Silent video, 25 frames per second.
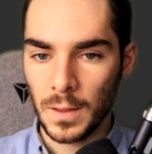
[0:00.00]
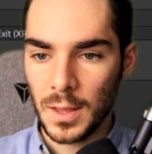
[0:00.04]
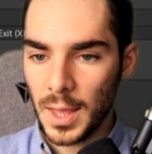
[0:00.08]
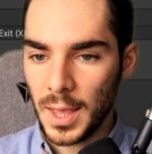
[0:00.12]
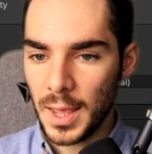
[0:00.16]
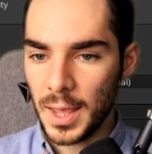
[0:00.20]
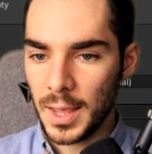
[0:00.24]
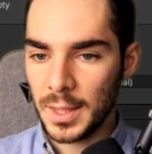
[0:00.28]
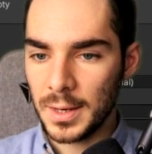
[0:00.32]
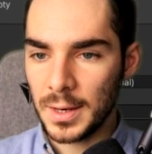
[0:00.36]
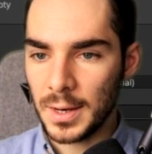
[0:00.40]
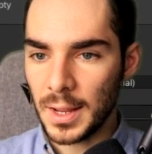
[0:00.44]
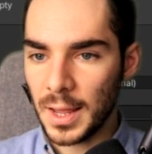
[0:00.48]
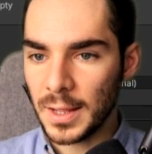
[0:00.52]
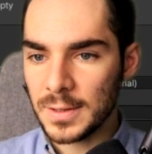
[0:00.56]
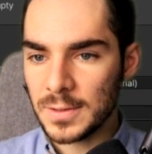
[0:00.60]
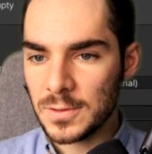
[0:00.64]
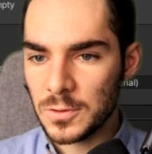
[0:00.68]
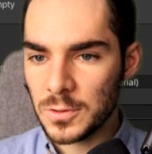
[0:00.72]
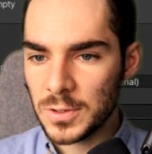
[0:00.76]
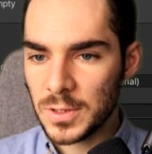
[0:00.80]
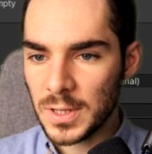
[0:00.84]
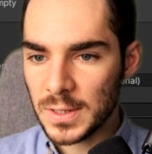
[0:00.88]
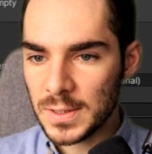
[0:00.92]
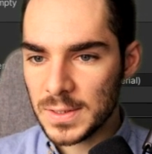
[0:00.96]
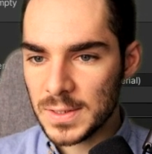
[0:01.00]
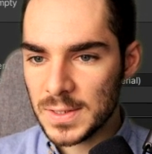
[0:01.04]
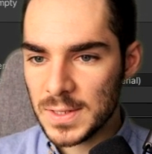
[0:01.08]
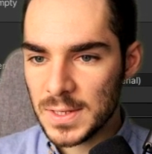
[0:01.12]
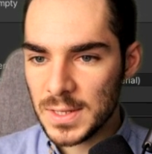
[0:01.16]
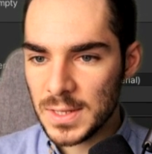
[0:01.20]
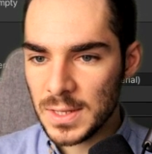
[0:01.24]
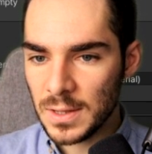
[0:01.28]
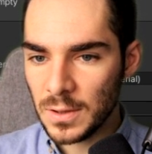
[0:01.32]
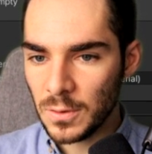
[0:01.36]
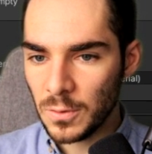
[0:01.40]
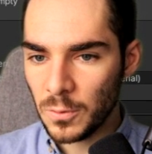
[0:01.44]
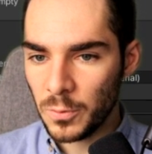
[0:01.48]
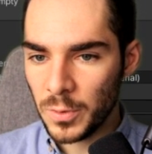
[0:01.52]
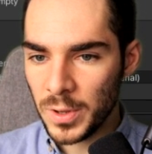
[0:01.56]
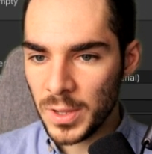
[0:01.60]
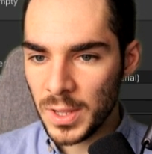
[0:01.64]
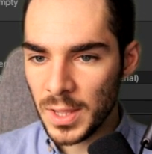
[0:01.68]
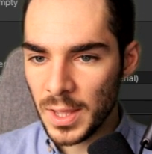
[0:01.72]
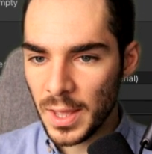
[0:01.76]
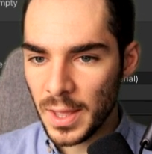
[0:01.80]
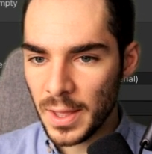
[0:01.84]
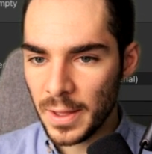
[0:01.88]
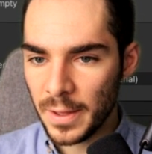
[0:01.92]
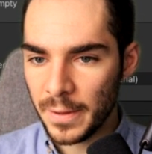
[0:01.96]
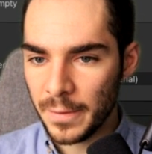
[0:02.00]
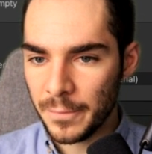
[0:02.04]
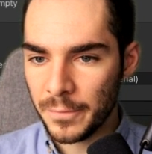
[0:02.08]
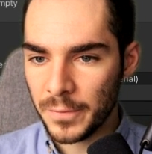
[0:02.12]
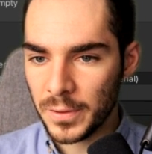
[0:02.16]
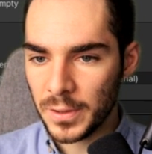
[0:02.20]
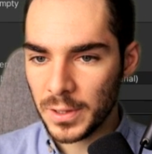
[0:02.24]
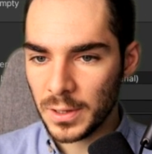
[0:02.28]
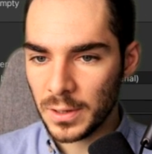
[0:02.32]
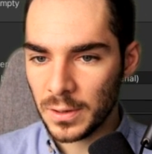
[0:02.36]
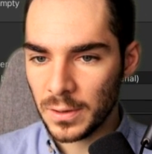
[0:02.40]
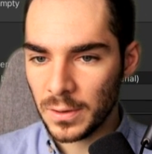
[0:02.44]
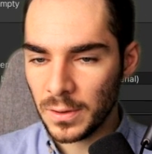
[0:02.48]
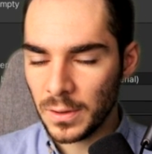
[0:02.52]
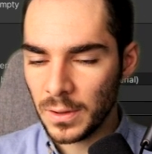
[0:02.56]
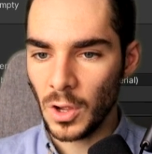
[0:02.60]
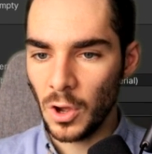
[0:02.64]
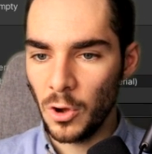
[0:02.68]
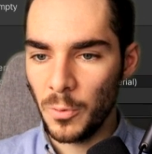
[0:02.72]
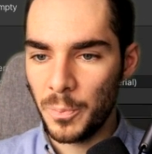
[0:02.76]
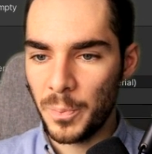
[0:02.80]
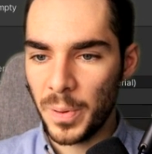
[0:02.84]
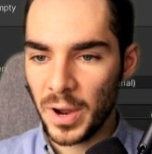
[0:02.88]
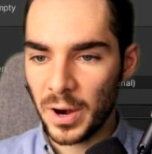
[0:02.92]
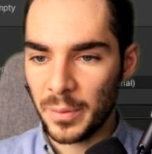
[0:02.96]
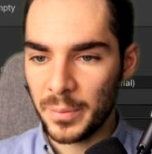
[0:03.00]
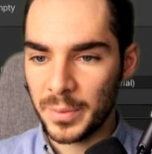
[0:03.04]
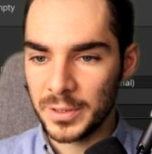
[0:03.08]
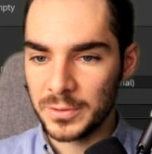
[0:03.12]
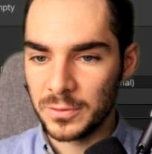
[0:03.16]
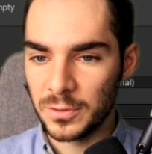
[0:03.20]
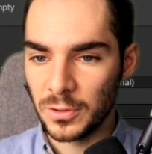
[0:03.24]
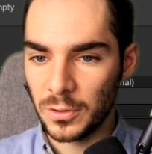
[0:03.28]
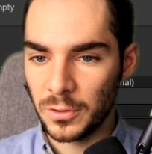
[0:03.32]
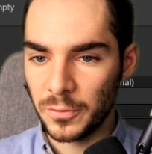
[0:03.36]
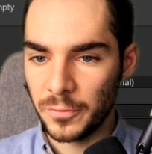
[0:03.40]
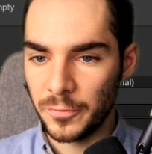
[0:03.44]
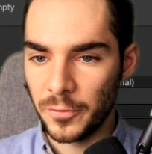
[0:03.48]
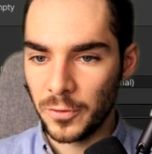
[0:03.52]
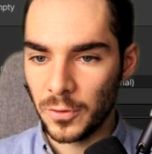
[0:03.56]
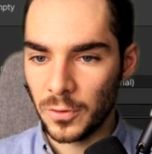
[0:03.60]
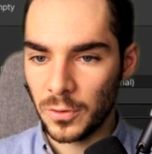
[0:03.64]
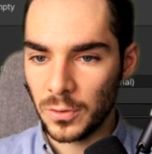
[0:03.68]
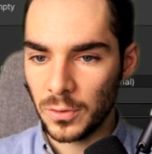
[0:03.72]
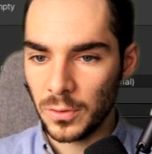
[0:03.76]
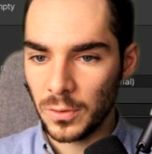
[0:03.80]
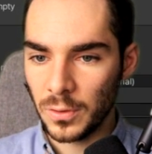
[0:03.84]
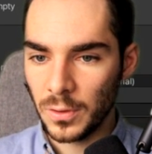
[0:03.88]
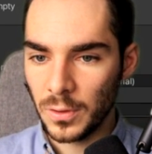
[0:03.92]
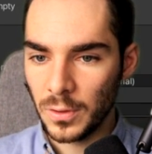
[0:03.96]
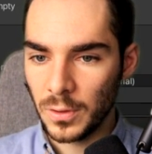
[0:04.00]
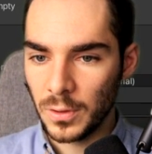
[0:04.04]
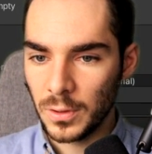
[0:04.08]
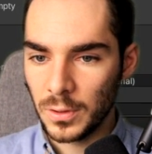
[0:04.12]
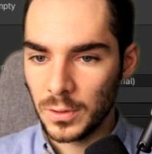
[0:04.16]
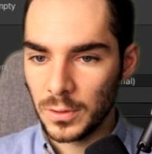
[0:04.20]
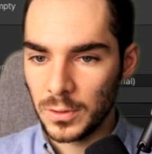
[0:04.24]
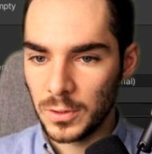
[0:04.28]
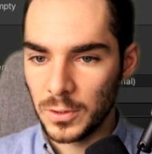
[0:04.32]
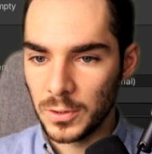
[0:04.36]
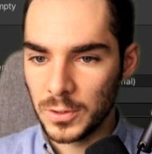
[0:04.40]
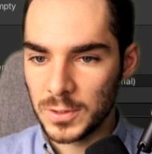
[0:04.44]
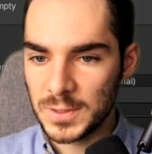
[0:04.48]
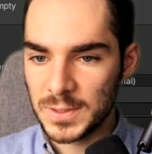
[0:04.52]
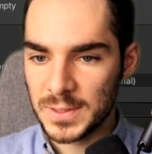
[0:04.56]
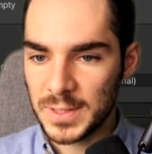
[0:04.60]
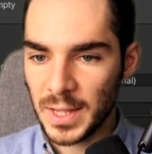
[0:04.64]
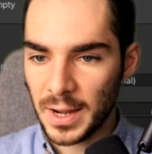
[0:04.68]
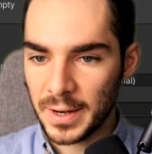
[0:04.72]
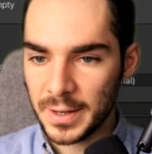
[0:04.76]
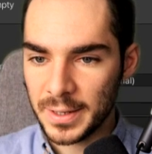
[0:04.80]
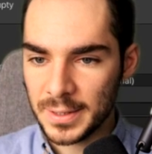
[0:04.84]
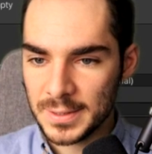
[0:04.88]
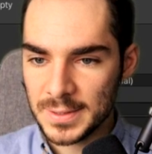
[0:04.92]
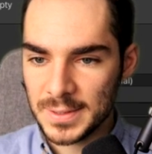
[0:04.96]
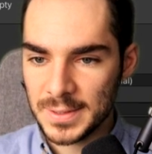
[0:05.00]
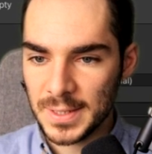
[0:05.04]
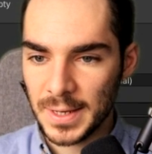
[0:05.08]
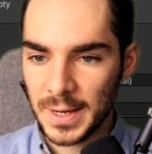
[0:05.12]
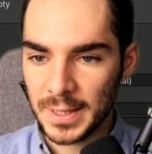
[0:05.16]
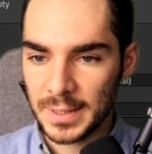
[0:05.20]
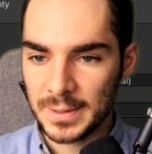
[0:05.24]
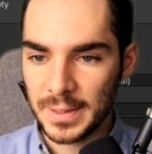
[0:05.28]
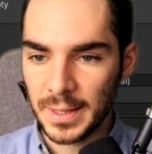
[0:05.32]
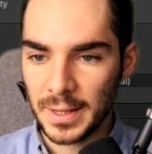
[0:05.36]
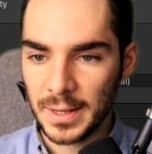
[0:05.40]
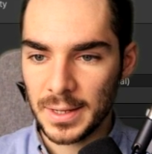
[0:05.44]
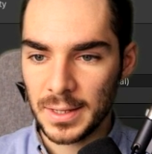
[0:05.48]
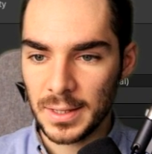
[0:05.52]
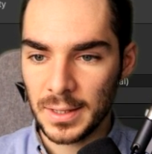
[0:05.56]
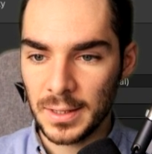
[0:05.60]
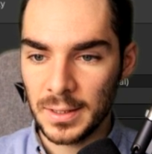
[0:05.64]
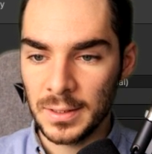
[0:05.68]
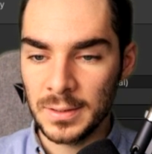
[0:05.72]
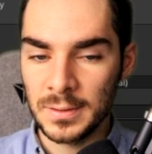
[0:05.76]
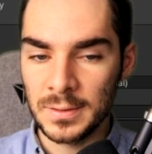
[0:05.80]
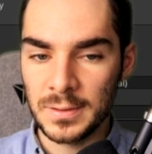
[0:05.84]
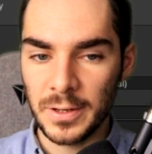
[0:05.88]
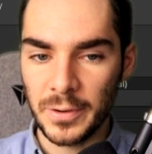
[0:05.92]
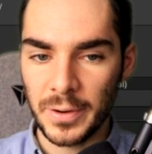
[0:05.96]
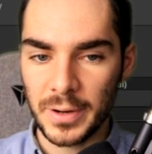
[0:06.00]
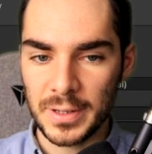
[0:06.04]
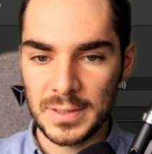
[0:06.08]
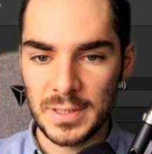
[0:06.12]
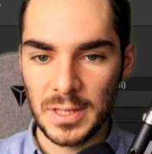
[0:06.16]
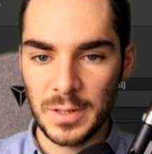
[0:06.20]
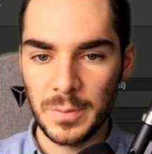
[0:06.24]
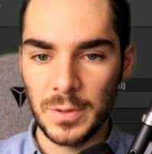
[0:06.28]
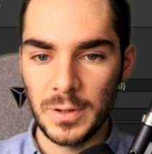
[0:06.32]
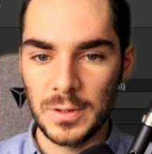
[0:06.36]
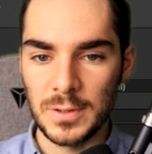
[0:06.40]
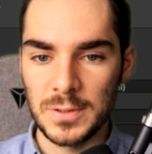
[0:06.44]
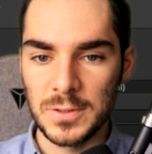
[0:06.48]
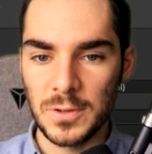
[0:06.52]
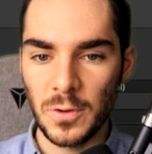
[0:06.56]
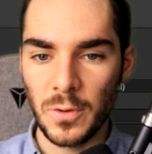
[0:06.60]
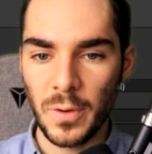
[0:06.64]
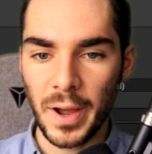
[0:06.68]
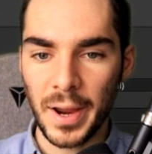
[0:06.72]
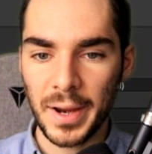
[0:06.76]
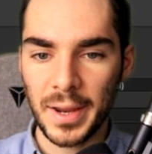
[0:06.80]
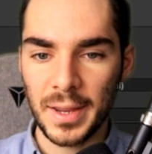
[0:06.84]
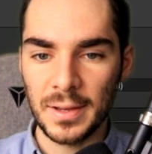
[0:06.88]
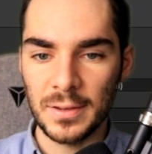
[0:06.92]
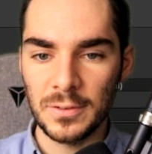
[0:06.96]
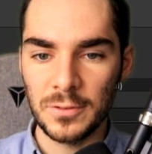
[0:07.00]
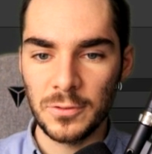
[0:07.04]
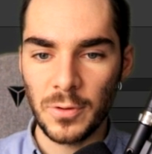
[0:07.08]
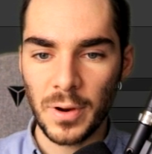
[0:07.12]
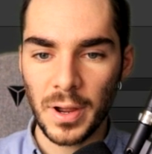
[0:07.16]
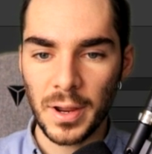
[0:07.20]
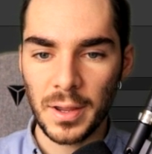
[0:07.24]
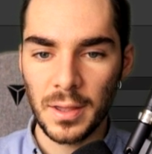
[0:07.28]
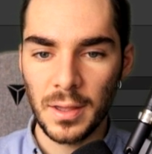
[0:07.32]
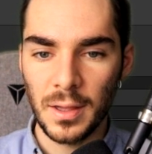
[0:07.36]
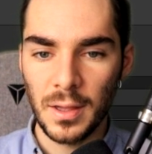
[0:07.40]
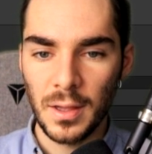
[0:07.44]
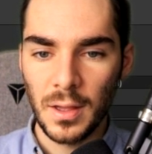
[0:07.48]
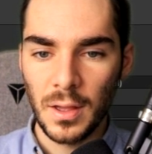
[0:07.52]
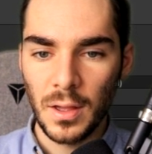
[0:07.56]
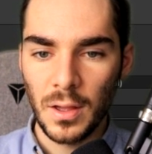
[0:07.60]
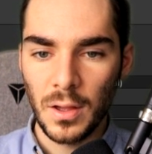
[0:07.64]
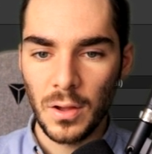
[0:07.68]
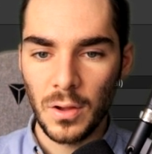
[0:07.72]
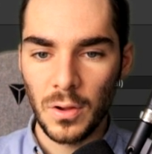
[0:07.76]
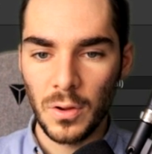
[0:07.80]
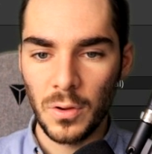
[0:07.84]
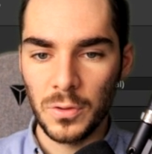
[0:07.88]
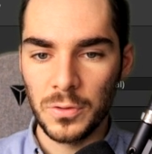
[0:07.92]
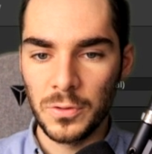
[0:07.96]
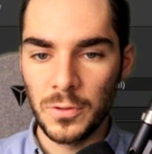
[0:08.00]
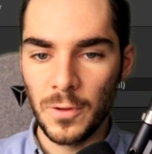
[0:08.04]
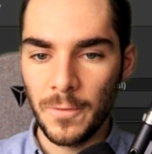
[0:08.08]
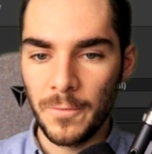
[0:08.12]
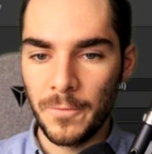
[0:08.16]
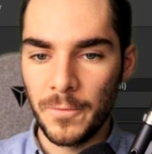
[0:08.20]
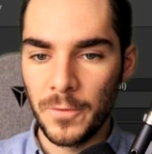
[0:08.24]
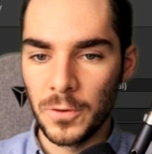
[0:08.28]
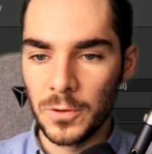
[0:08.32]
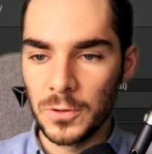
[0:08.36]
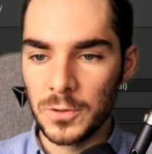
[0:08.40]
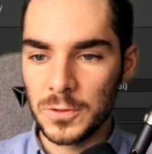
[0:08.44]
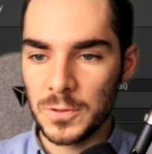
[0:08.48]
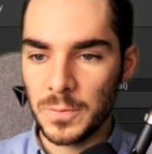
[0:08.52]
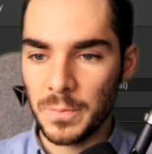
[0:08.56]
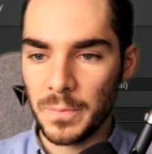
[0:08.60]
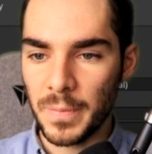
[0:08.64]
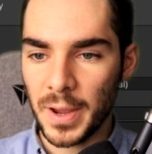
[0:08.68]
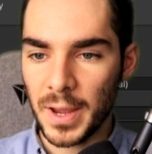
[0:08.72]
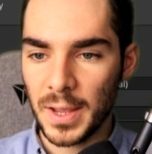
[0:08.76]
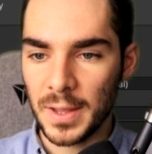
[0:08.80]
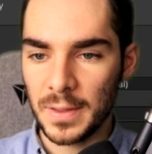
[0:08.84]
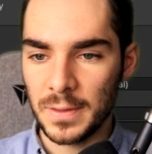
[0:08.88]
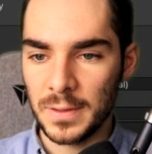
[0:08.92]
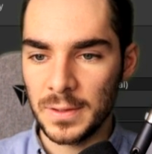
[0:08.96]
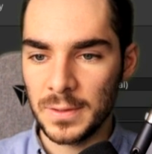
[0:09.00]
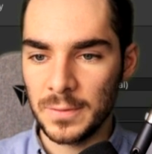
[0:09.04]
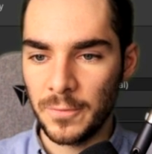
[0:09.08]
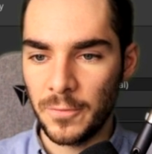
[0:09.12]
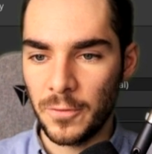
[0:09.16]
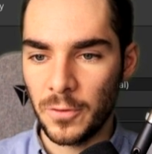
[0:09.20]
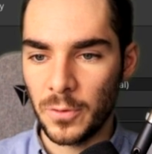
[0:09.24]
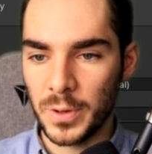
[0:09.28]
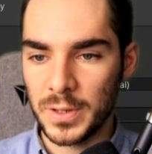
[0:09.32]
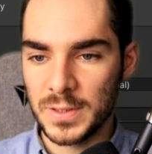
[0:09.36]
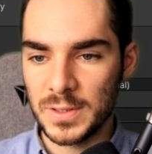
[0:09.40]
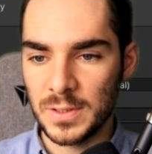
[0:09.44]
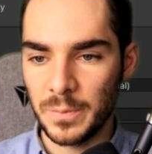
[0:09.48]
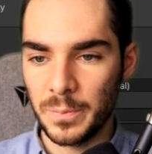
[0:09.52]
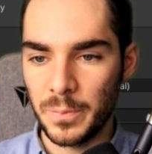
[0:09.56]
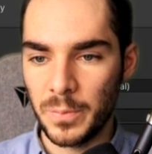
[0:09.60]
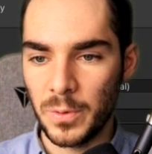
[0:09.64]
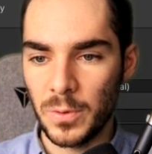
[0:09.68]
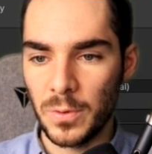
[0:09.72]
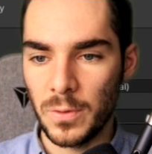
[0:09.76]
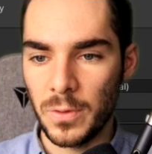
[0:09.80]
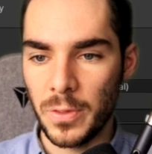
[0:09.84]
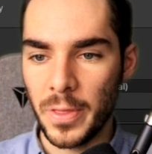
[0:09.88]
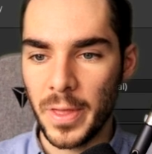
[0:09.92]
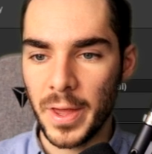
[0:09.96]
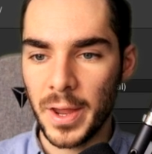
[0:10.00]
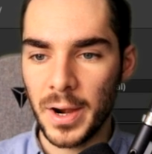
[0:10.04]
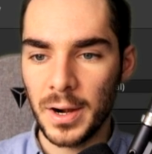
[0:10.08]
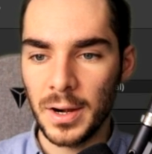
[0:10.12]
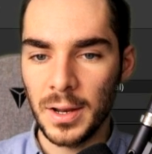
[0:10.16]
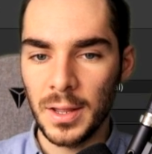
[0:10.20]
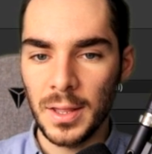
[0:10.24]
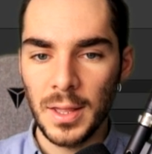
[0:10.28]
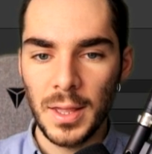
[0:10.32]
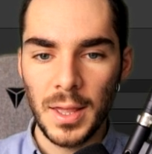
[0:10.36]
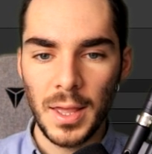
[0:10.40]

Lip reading: And as you can see, we have here a parameter for the starting selected interactable. So I can drag the first magazine, for example, there.